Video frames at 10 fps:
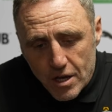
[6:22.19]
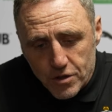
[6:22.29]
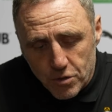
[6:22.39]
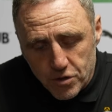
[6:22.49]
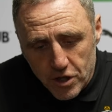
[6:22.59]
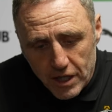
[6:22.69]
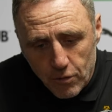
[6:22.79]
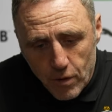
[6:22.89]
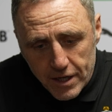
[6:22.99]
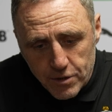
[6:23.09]
So certainly
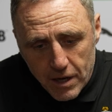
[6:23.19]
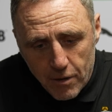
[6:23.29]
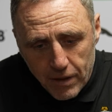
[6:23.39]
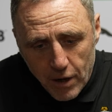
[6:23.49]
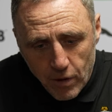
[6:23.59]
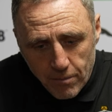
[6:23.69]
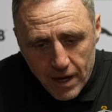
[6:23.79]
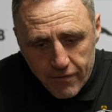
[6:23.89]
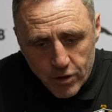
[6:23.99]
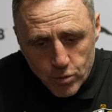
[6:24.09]
when he's now playing wing
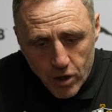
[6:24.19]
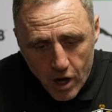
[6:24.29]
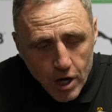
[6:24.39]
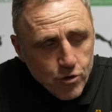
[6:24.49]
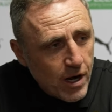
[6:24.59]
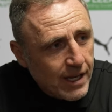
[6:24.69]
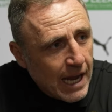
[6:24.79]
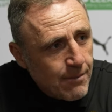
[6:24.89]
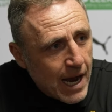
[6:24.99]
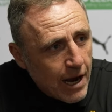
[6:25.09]
back for us, we are trying to
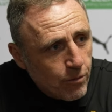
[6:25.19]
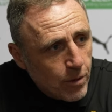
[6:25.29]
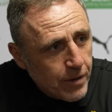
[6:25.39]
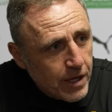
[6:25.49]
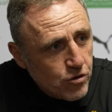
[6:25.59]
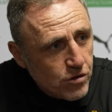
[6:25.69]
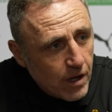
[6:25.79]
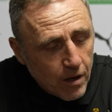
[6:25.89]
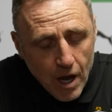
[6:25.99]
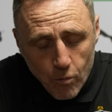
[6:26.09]
get him higher up the pitch.
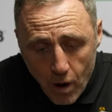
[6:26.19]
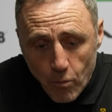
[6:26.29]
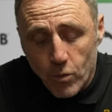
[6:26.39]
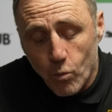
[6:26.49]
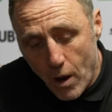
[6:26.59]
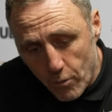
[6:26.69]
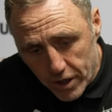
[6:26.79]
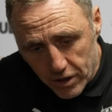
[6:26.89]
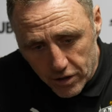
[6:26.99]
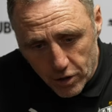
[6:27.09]
And when we
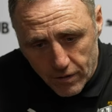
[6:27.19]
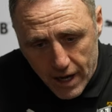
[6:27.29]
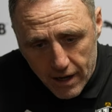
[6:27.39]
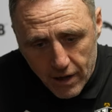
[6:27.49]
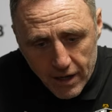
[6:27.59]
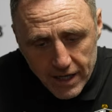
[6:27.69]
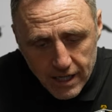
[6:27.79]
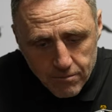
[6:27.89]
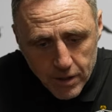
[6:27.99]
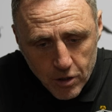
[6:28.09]
can do that, and he
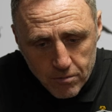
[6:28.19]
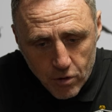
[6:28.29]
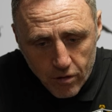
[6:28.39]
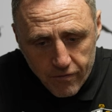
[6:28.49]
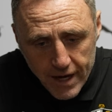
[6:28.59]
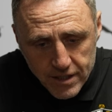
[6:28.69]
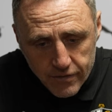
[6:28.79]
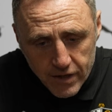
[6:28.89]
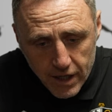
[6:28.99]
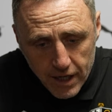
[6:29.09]
can become more
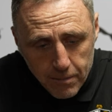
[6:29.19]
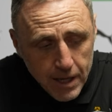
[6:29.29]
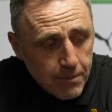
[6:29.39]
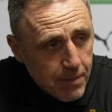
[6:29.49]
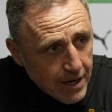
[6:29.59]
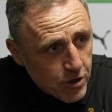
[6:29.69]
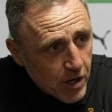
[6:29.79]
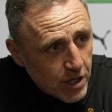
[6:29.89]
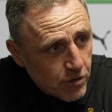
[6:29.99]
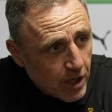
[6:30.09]
effective, and he
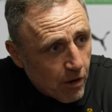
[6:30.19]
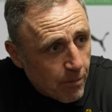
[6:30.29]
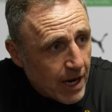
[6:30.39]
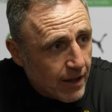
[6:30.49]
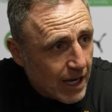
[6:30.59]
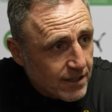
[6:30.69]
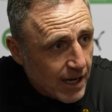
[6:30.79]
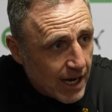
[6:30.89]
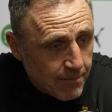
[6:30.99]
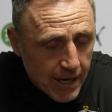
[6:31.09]
penetrates really well behind the last
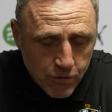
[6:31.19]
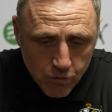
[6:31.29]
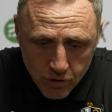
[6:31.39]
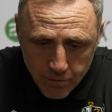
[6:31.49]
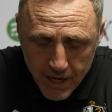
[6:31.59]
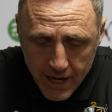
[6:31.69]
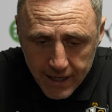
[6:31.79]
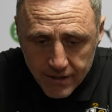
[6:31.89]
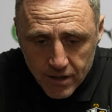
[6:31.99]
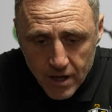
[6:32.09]
line, he makes runs
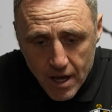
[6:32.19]
behind.